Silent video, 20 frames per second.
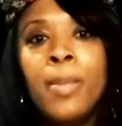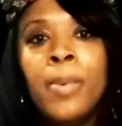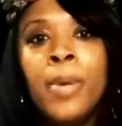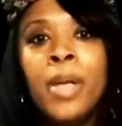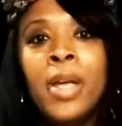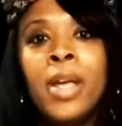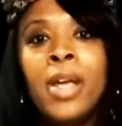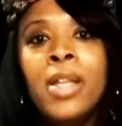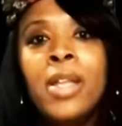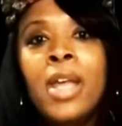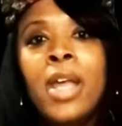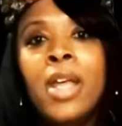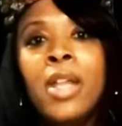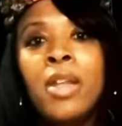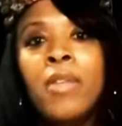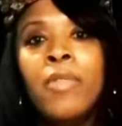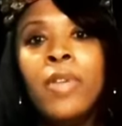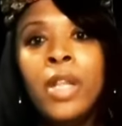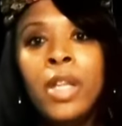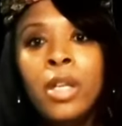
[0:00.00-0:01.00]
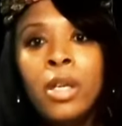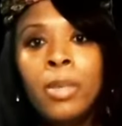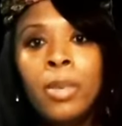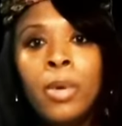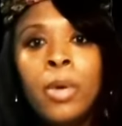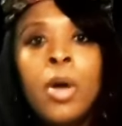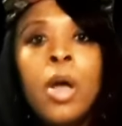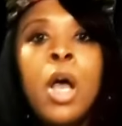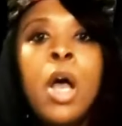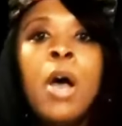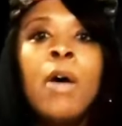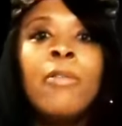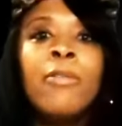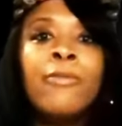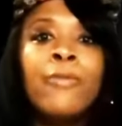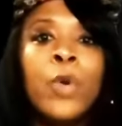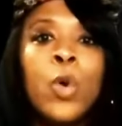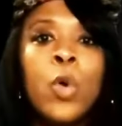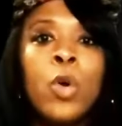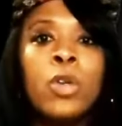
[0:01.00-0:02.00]
the Penn and the Venable
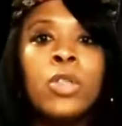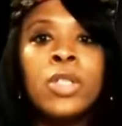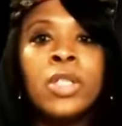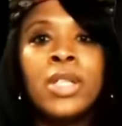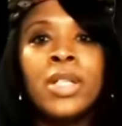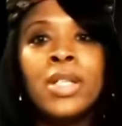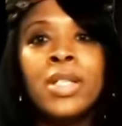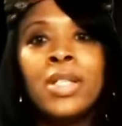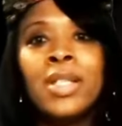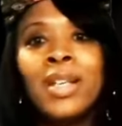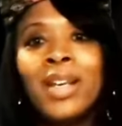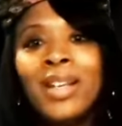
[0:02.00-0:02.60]
forces